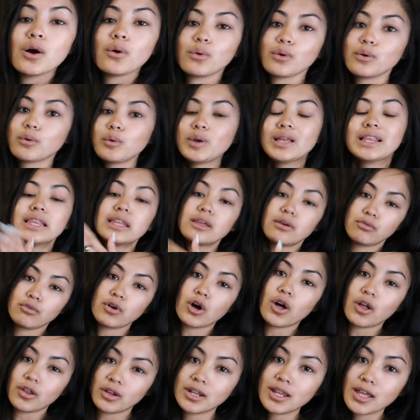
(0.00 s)
We live
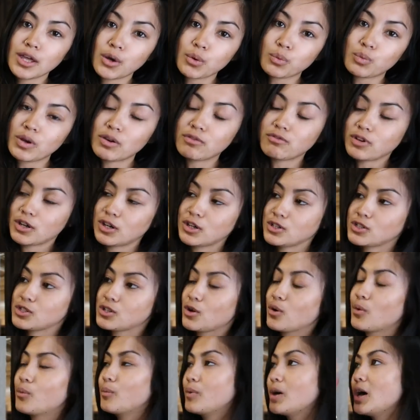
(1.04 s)
on a river,
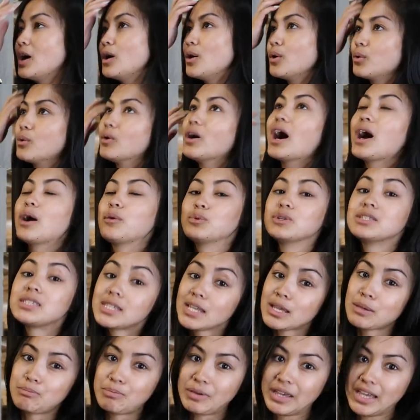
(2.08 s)
so I would
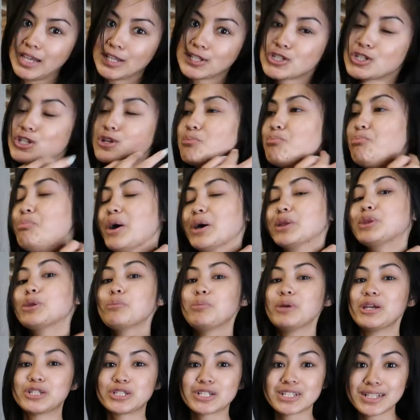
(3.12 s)
say beach, but the
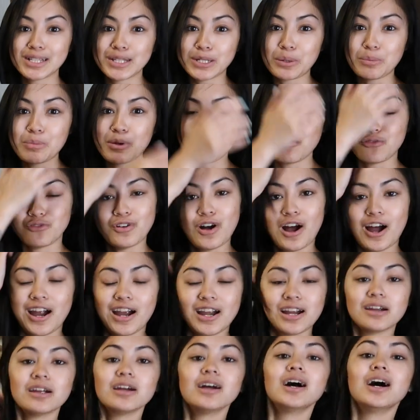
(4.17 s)
beach is a little bit
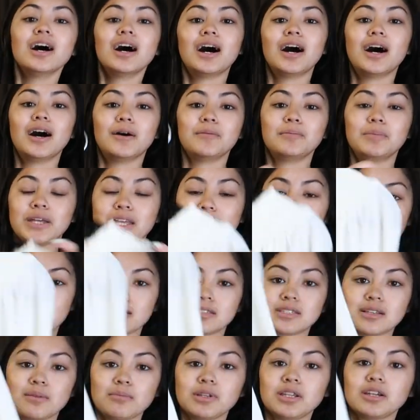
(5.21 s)
far. Um, but yeah,
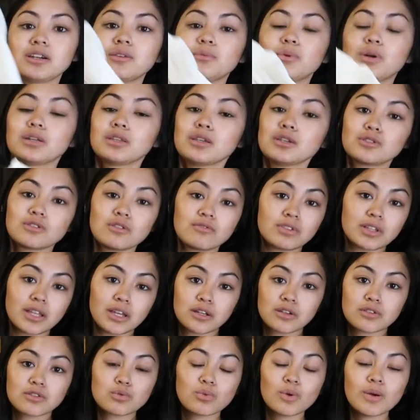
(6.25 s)
somebody could wear this over
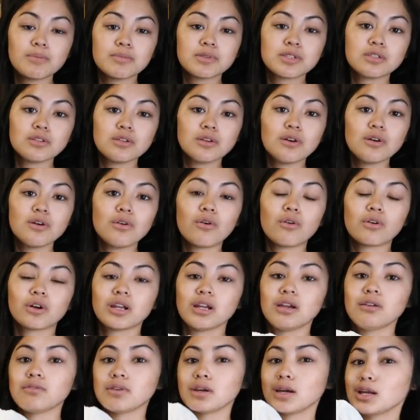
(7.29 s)
like a swimsuit or
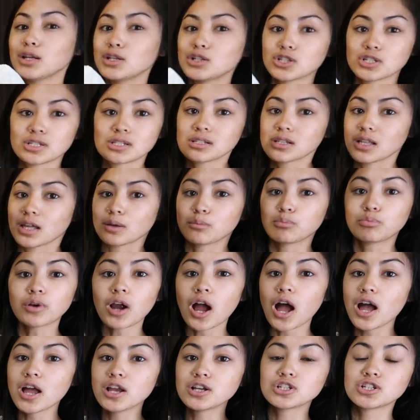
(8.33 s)
even just to like
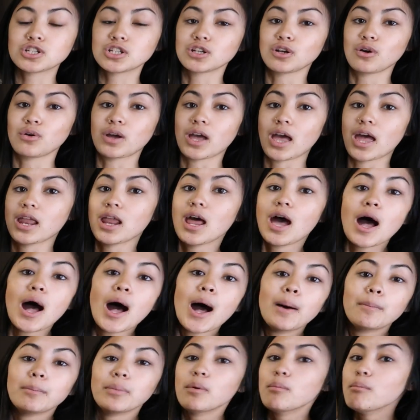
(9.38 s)
brunch to go get
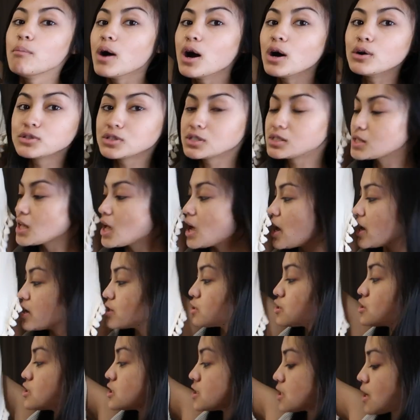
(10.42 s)

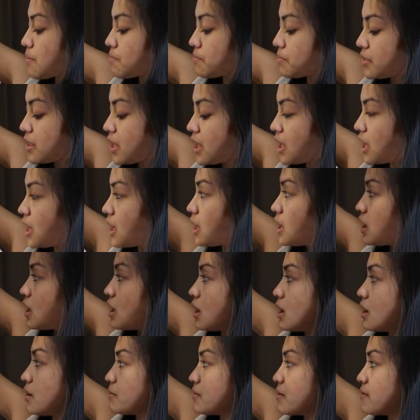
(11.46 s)
mimosas or something.
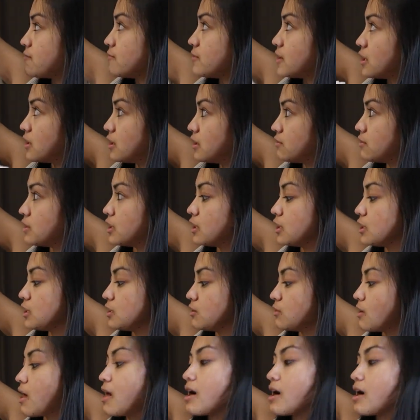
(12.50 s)
Um, very, very cute.